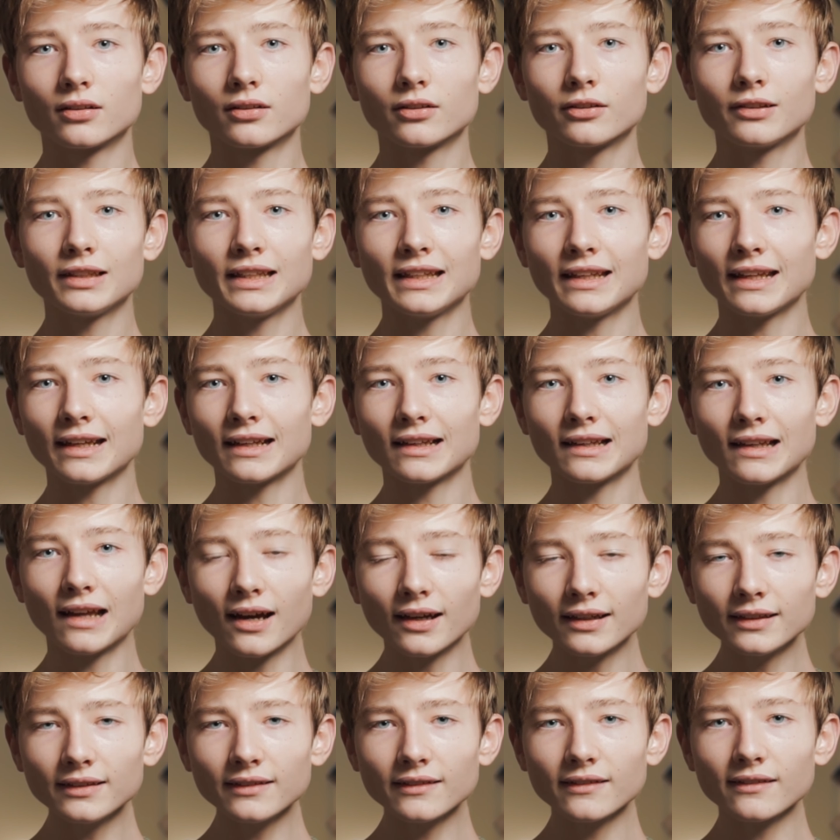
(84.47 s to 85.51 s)
leading
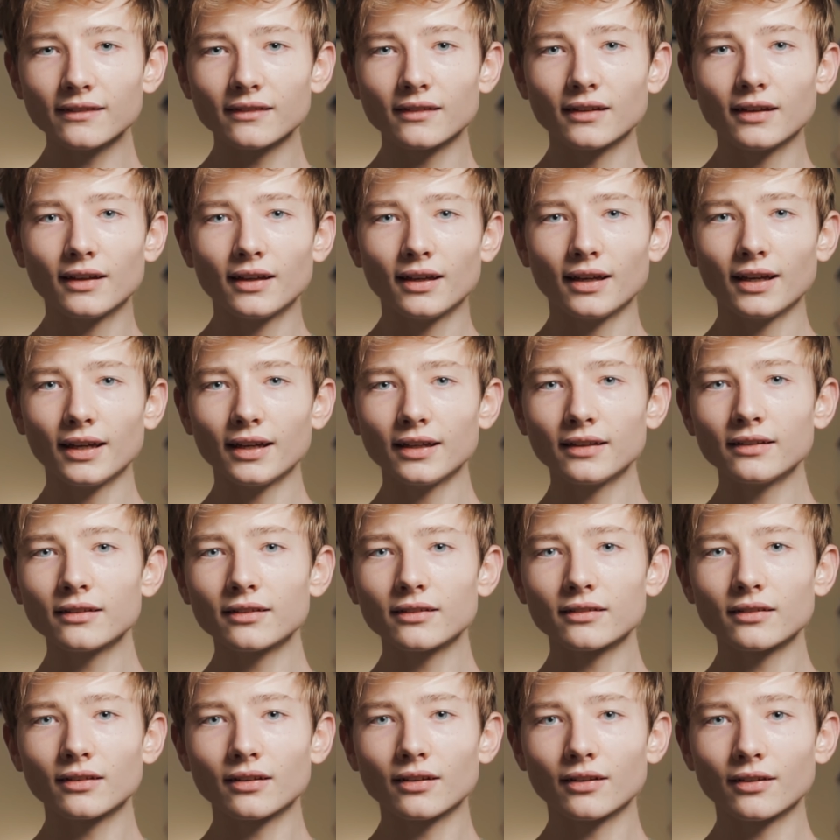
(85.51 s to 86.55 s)
lines,
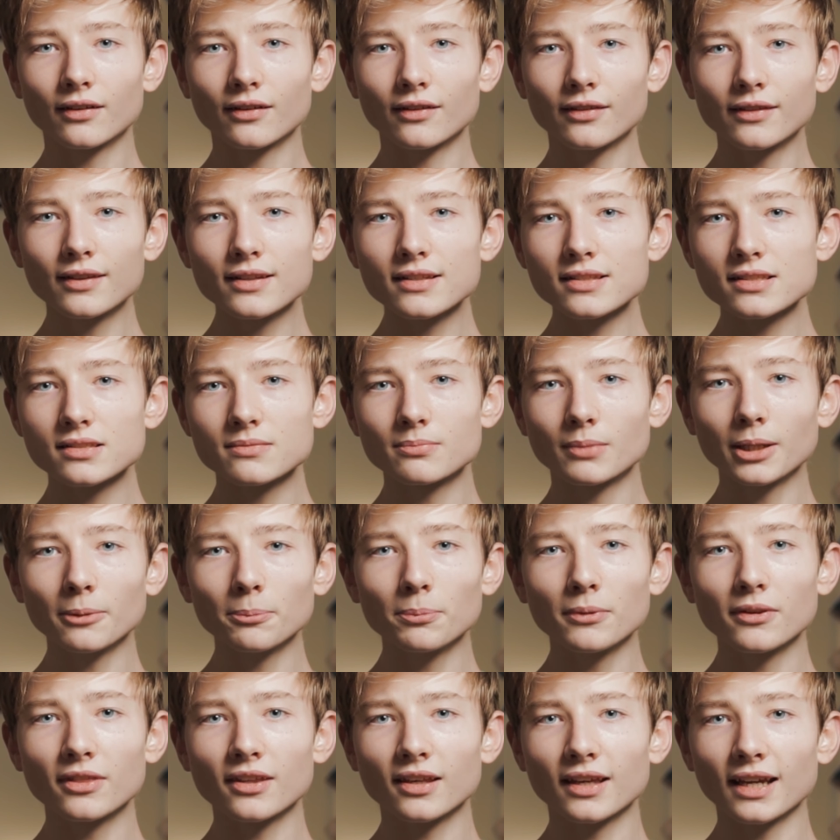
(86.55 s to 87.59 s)
and this might
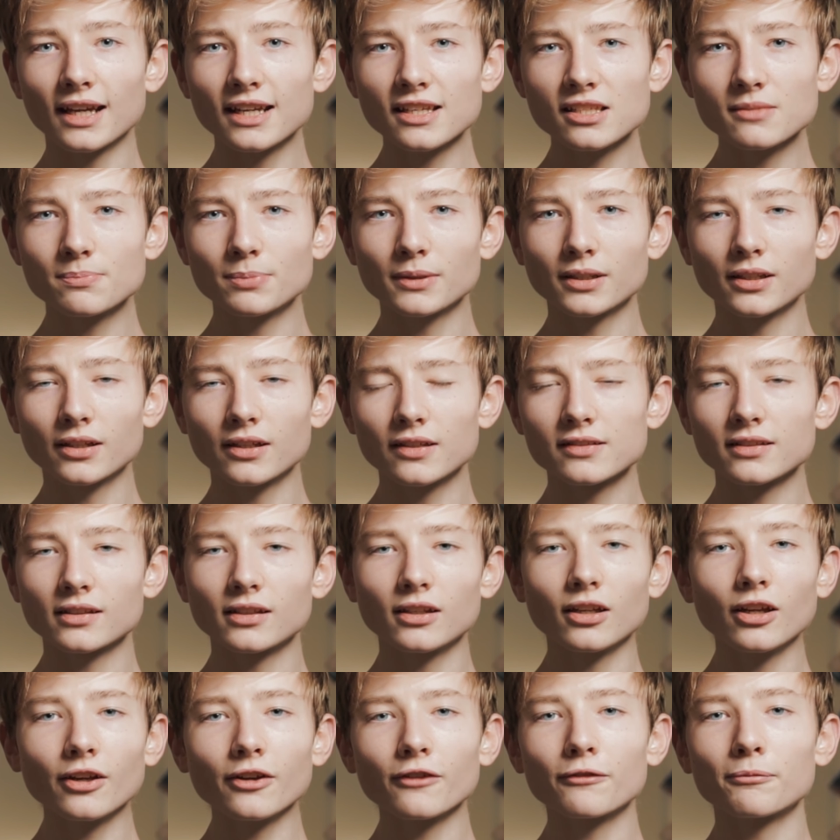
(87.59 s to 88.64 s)
be the case because a
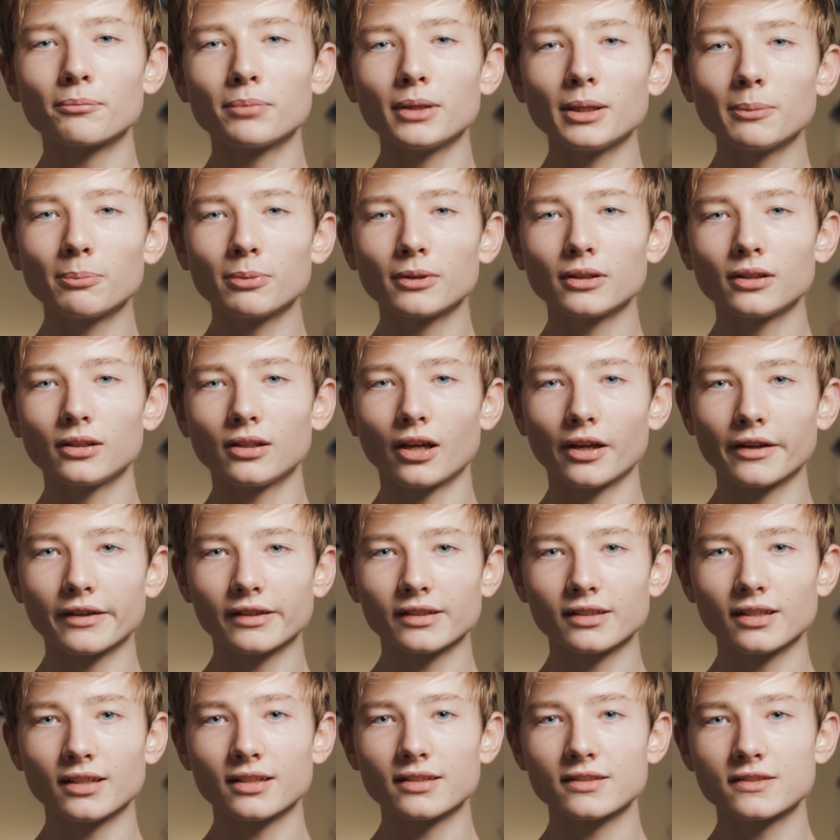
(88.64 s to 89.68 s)
lot of people learn
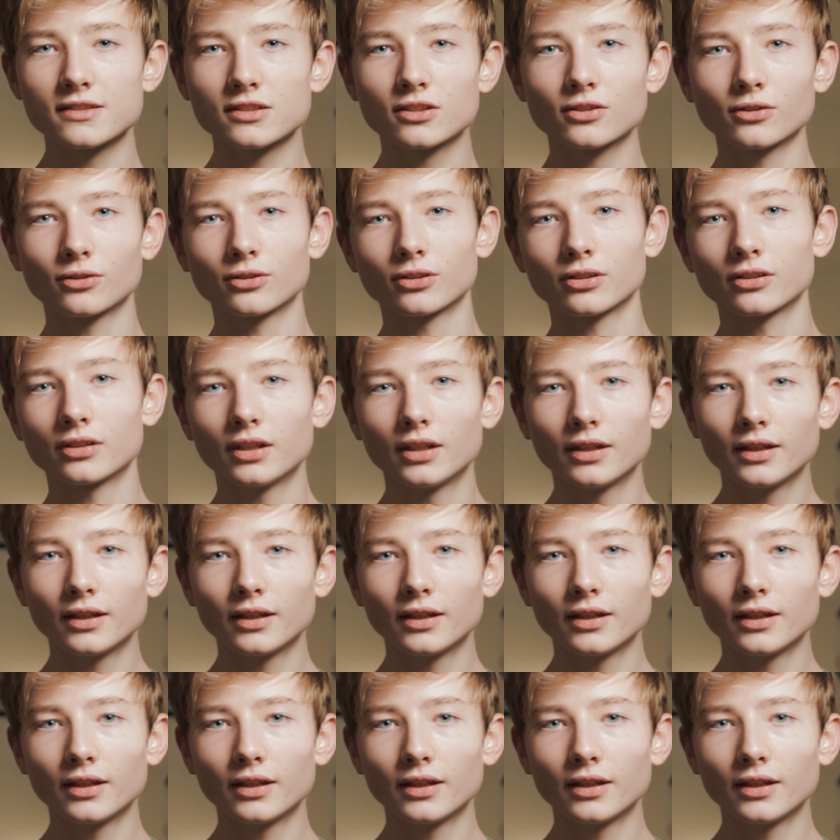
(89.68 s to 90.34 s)
it in school,